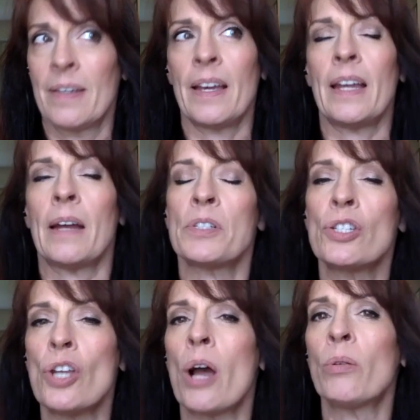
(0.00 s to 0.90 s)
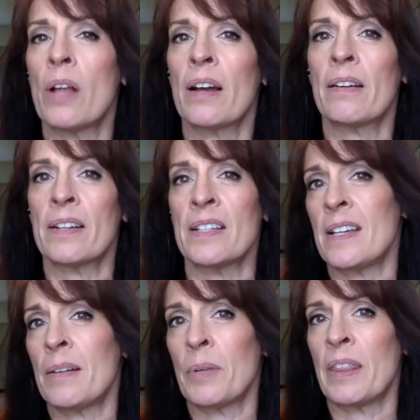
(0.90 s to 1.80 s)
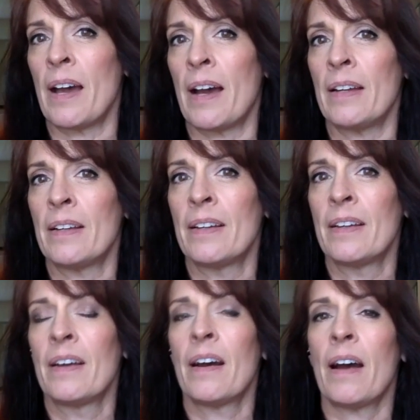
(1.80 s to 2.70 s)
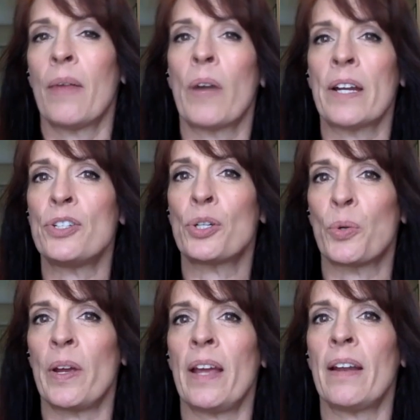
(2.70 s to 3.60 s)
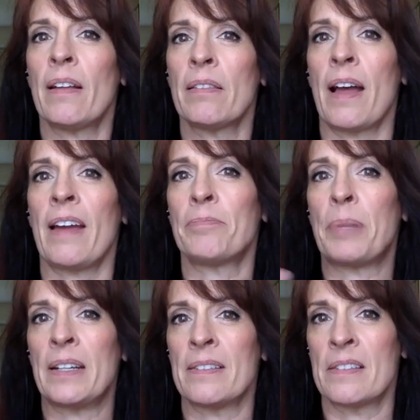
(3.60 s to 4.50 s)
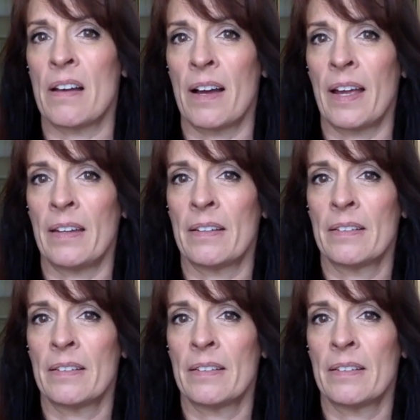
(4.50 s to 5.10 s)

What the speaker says: And I was no longer content with that. I wanted to create a life by design.